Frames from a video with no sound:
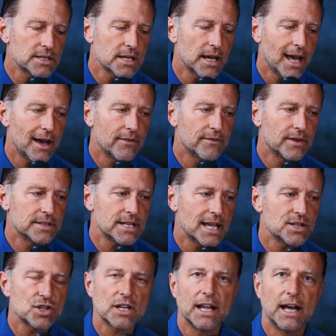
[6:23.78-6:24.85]
to have
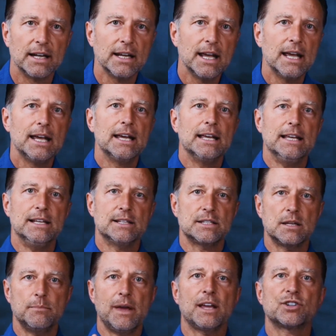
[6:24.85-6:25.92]
attention on is
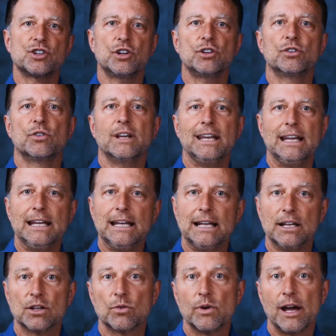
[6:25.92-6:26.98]
to make sure you're
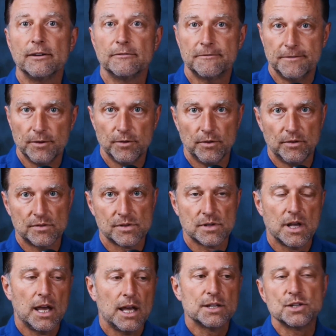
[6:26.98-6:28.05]
eating the right foods
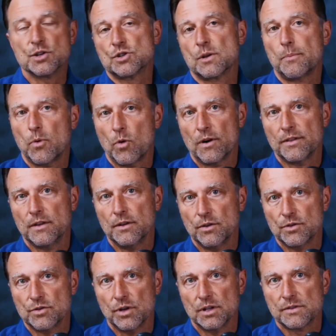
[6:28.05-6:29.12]
to support the
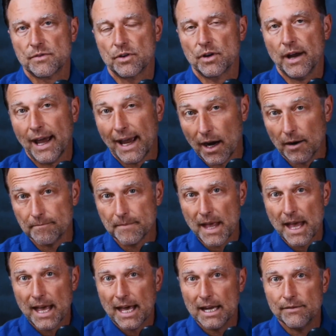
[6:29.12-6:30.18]
nutrients for your hair.
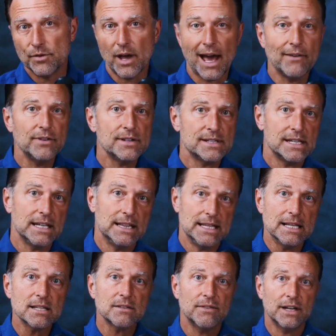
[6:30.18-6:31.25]
And if you haven't seen
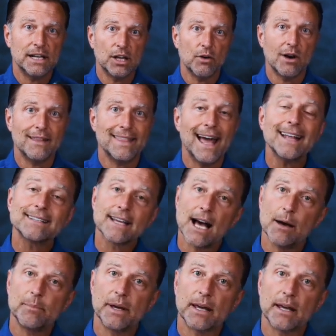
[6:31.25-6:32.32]
this video on that
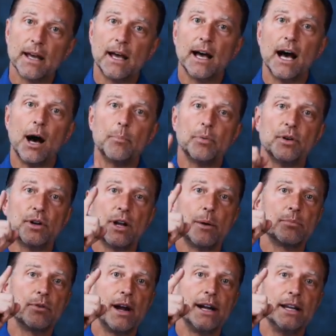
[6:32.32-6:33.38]
topic, I'll put it
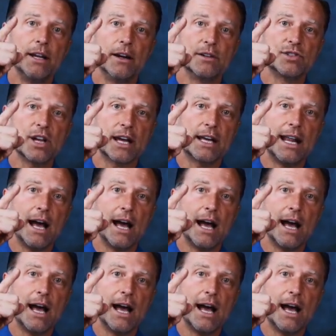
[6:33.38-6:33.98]
up right here. Check it